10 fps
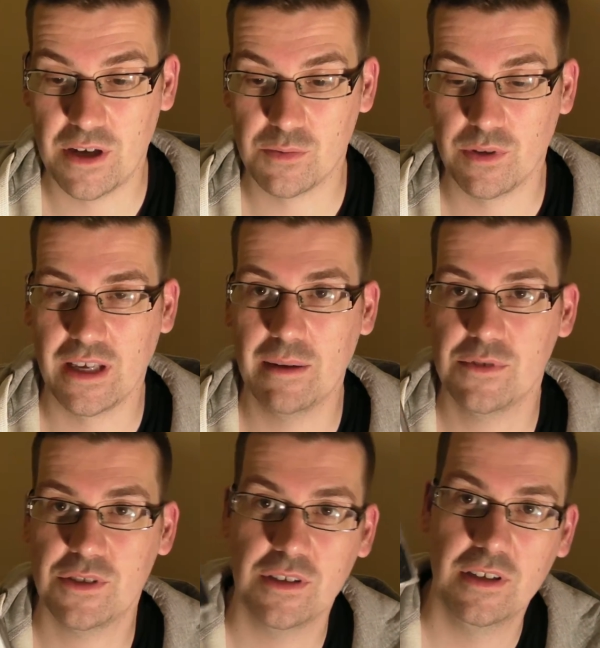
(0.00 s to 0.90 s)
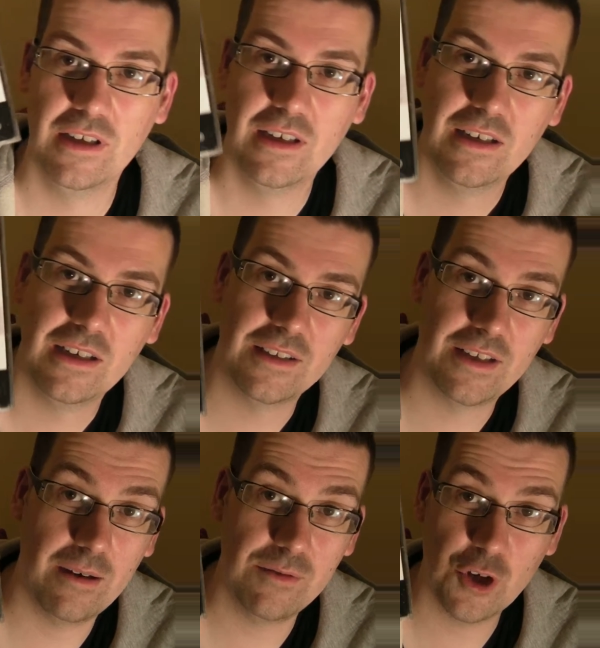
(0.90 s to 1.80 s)
PS1 games.
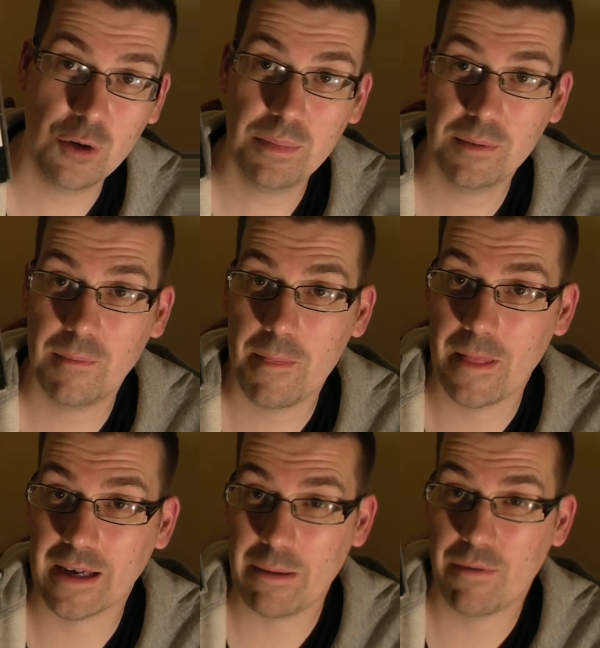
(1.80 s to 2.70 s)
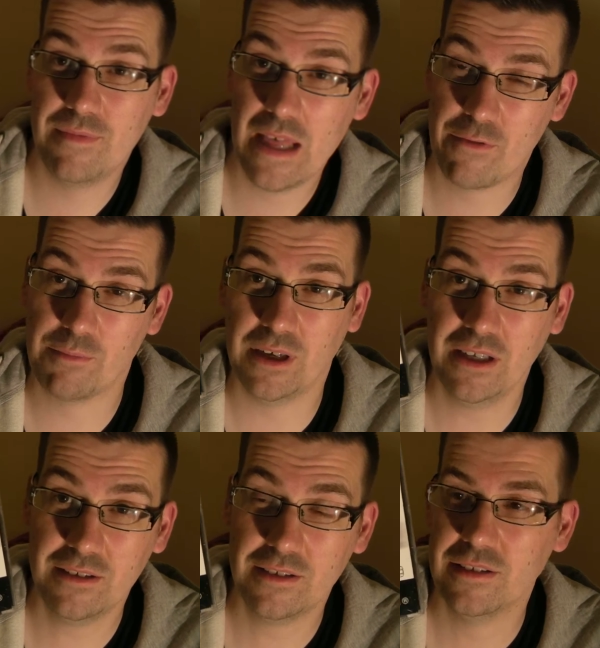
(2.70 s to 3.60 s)
Italian Job, a game I've never
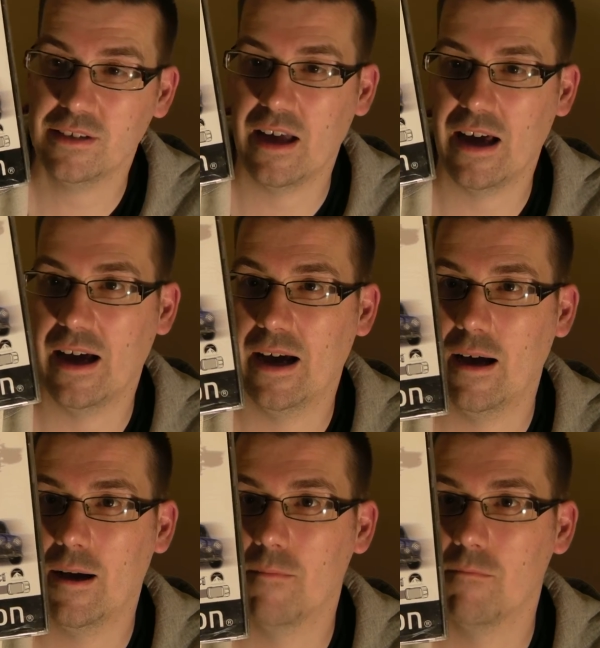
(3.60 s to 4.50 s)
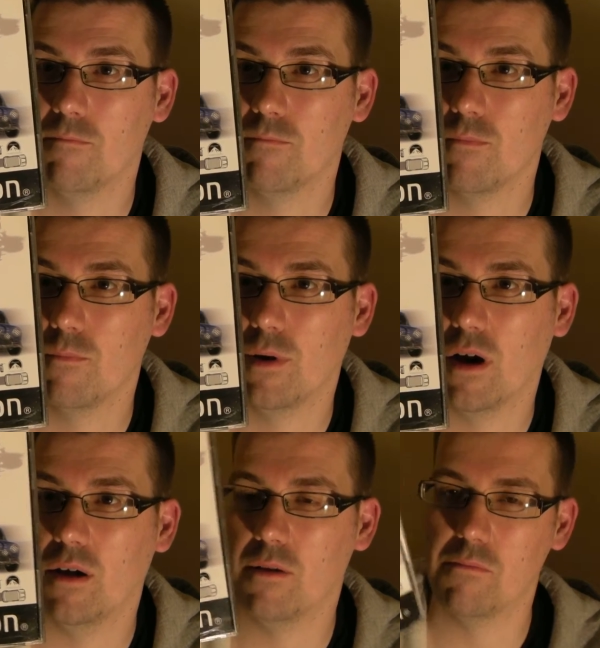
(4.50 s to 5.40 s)
played,
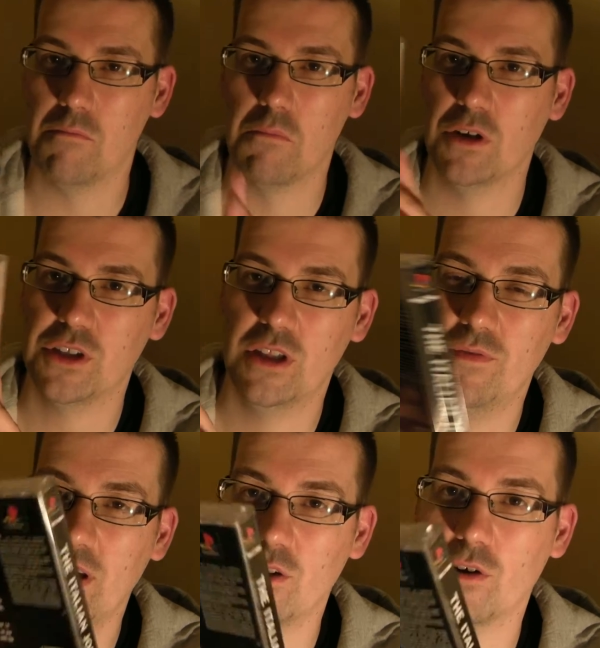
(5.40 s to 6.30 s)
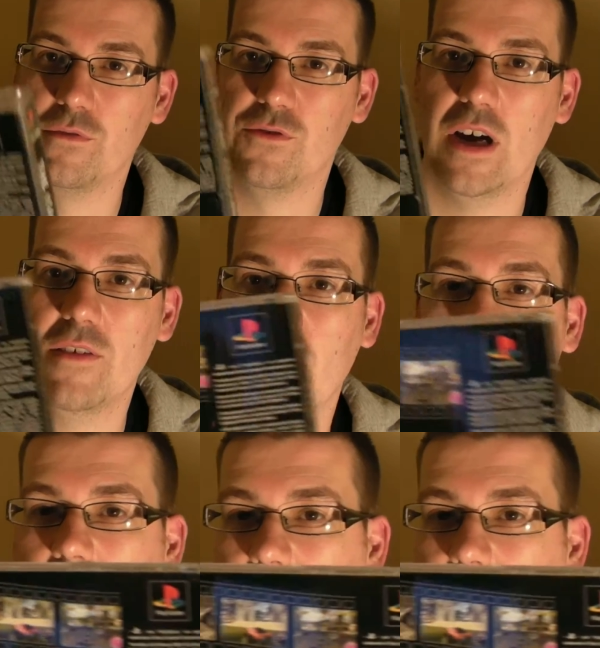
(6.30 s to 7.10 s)
but much to the vein of Driver,